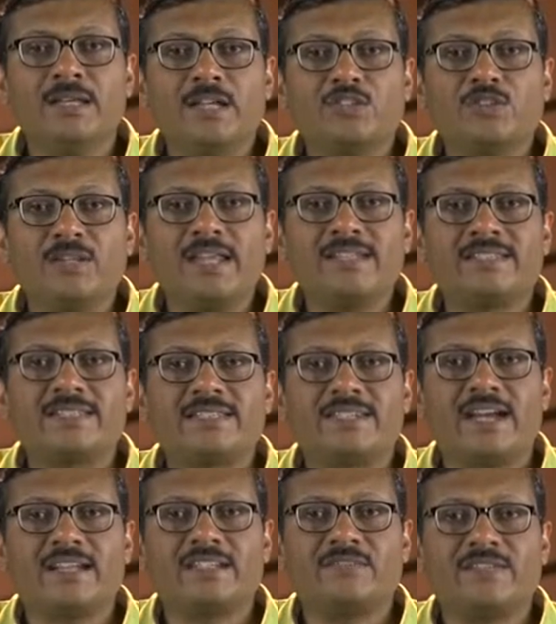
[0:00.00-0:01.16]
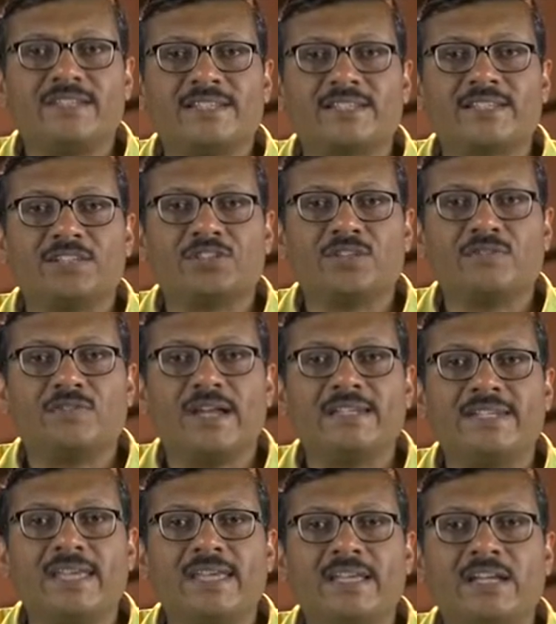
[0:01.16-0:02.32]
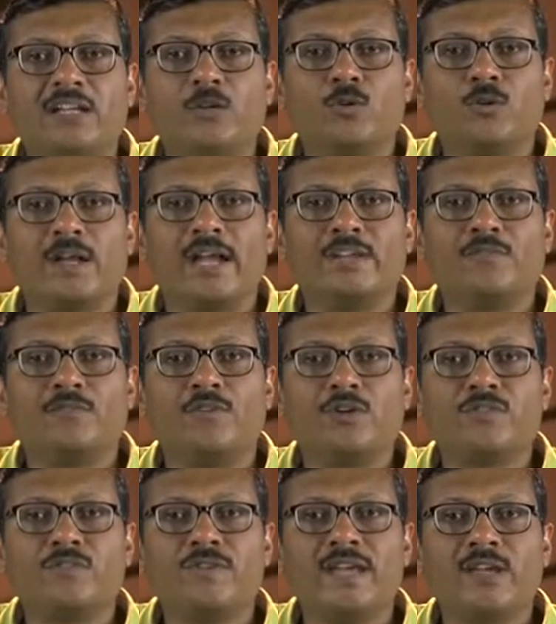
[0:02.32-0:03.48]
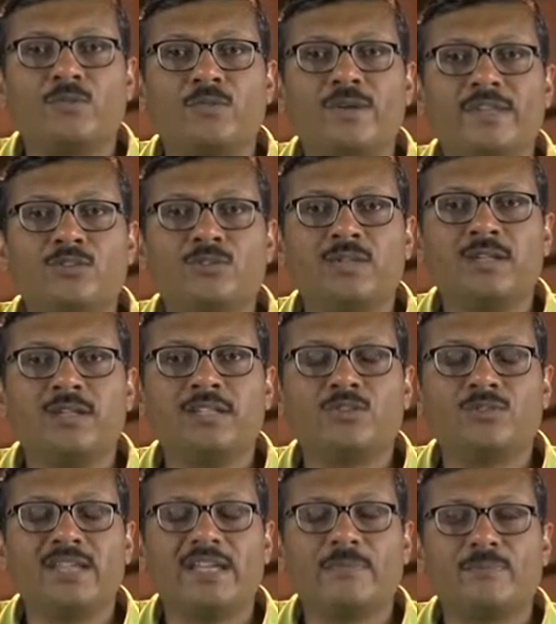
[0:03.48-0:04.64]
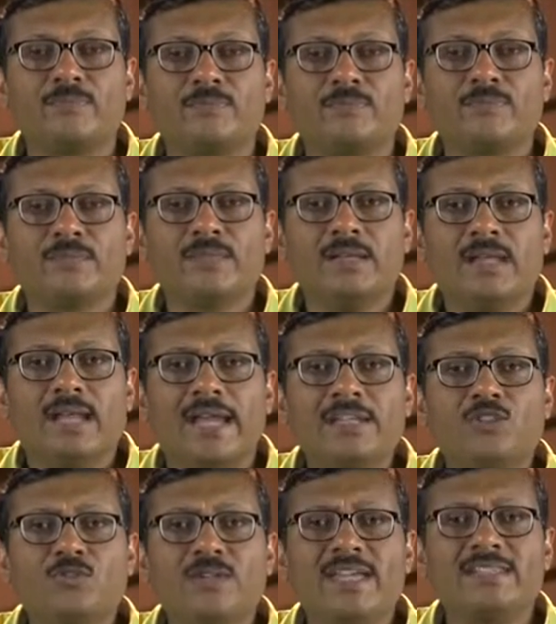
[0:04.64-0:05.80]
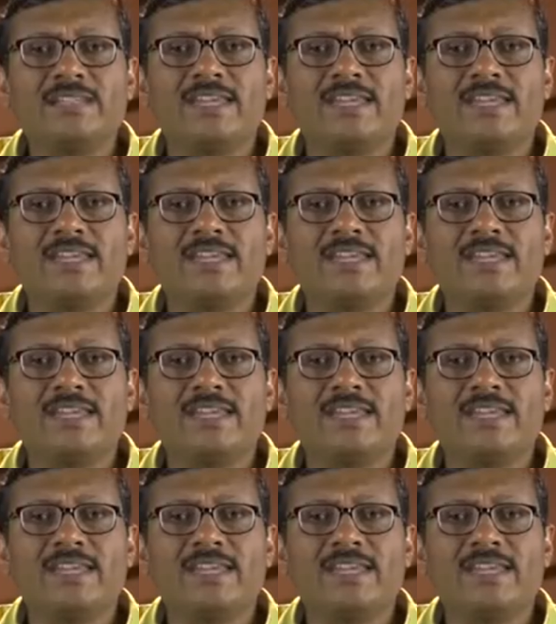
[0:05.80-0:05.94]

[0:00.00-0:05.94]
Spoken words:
So let's start our discussion while taking a look at what we are going to learn today. In today's